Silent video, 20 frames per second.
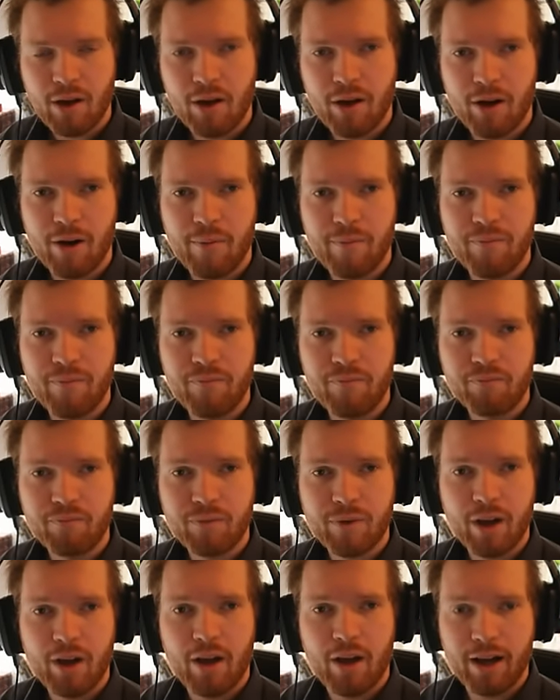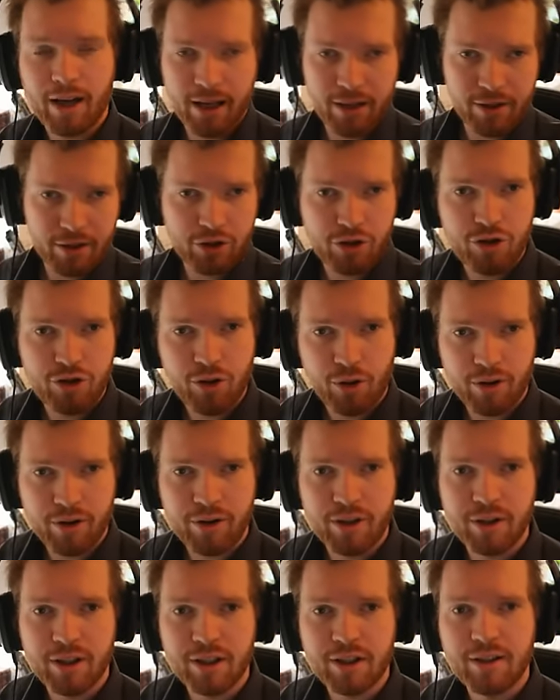again, the shorter
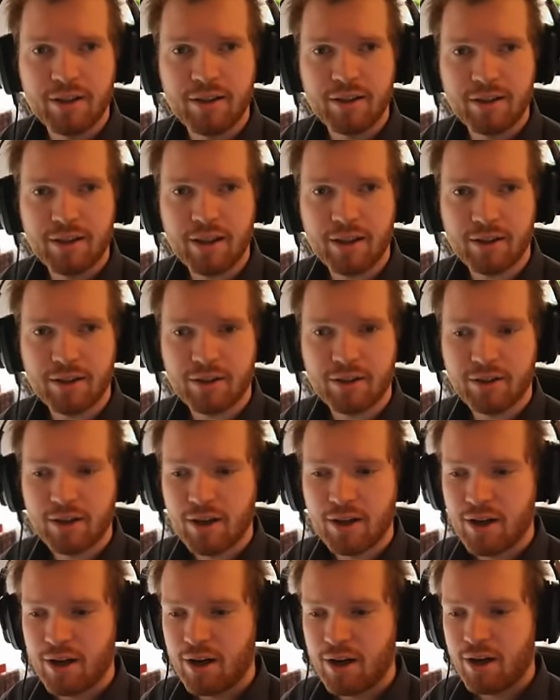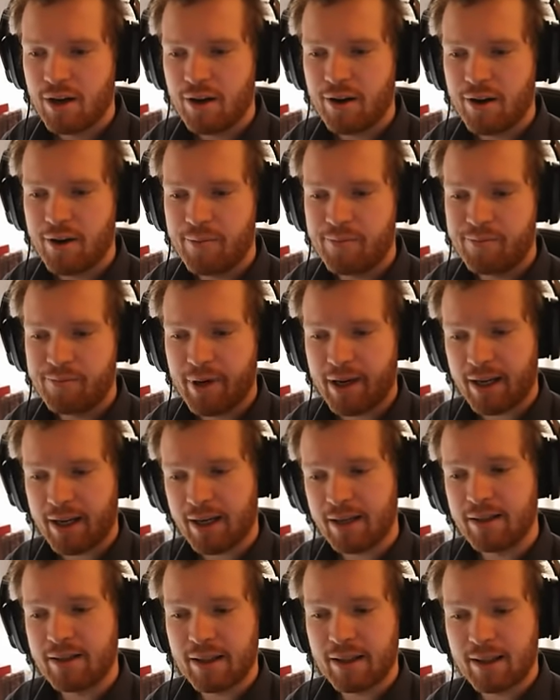the distance is. But
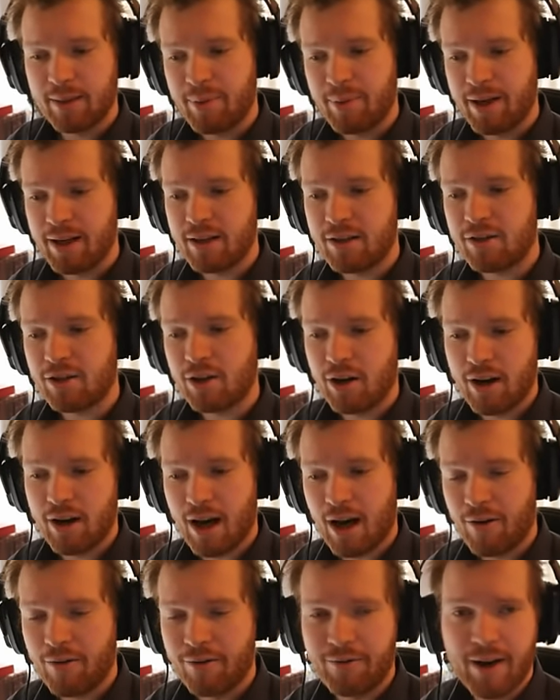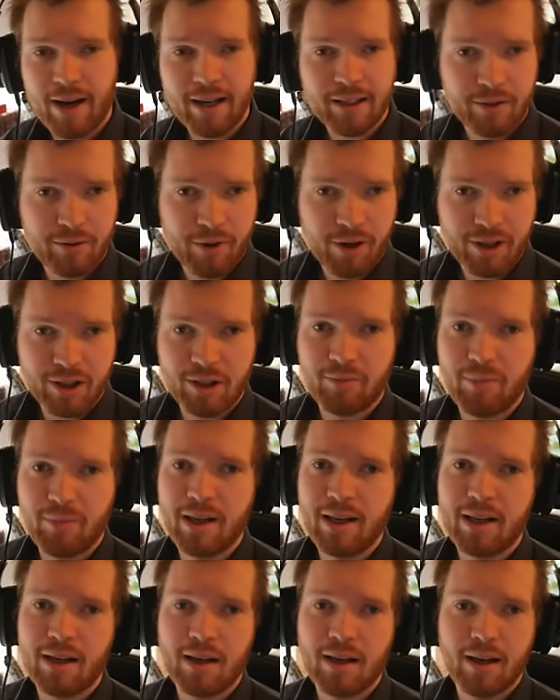again, that depends on how fast the rock is
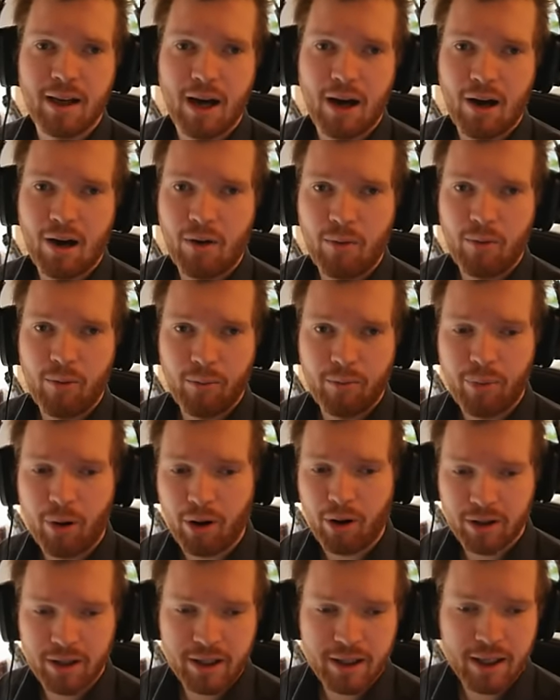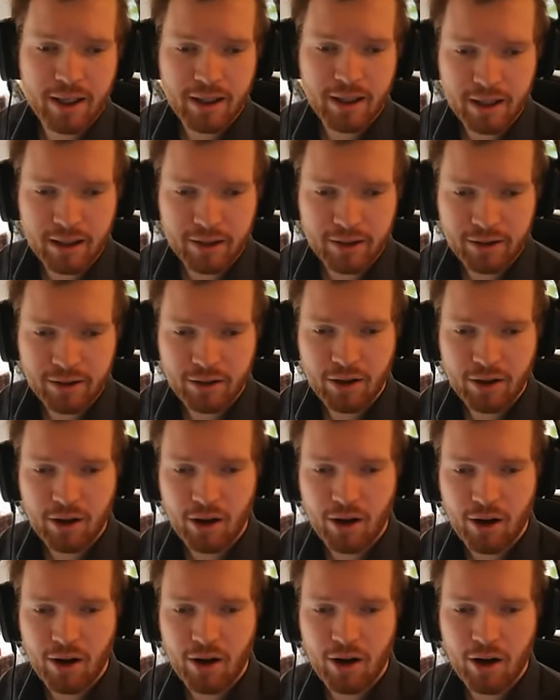spinning and how bulky it is
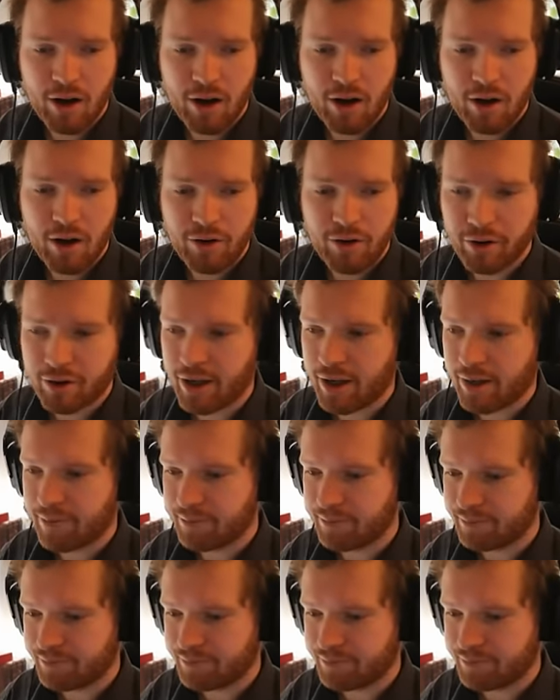looking.